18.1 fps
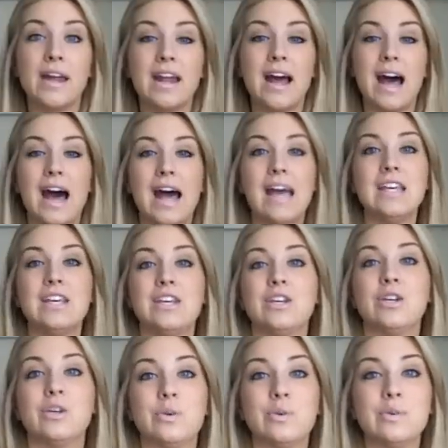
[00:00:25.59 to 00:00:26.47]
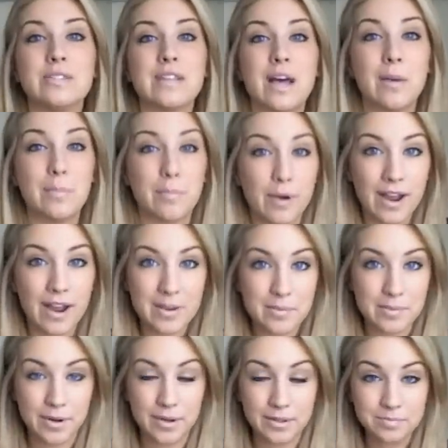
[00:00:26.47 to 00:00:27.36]
I use a
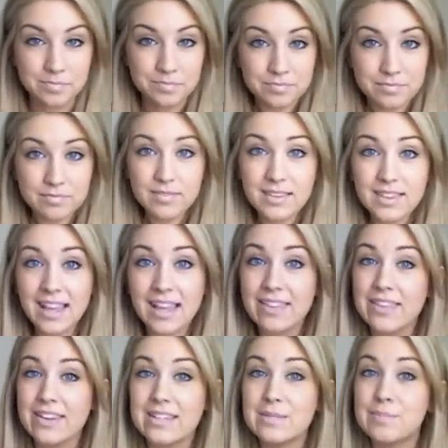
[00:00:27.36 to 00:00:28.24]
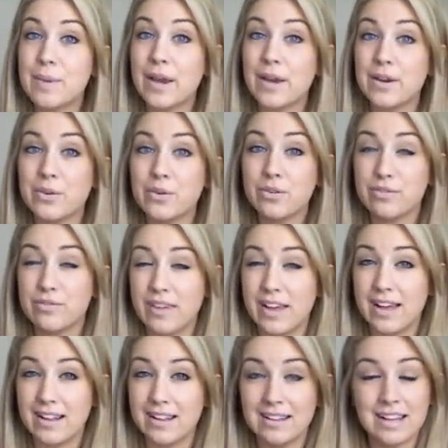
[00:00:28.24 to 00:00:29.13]
primer that is by
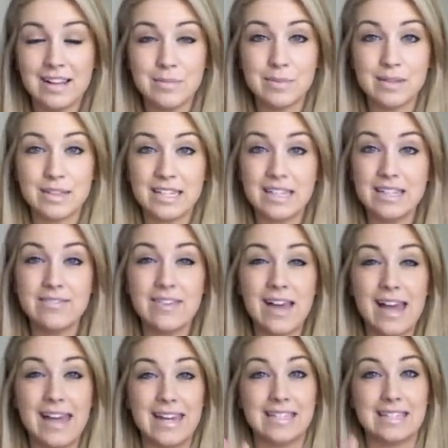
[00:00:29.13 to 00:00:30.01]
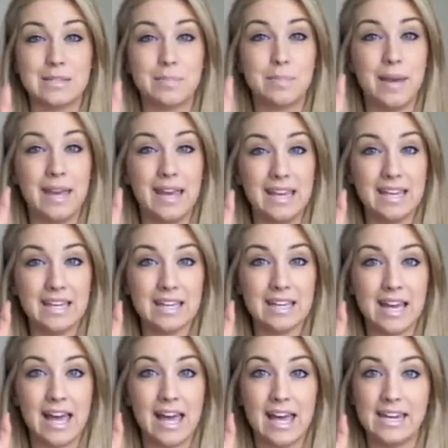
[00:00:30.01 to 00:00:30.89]
Norvell, I believe, and it's pink,
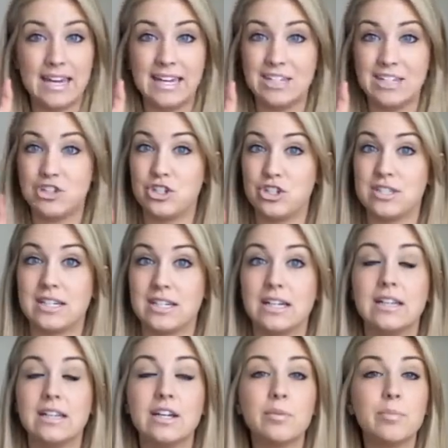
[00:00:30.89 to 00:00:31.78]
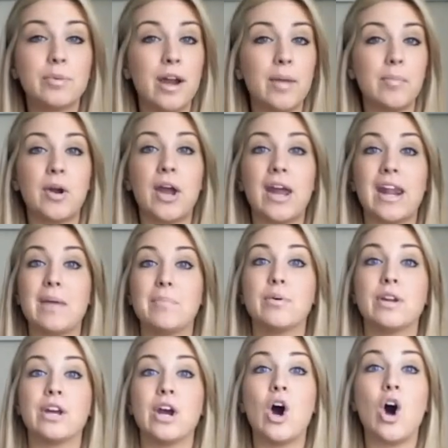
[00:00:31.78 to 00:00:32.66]
and it's just a clear primer, and I put
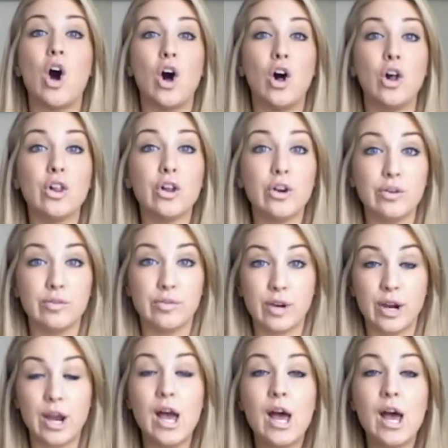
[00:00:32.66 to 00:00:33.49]
it all over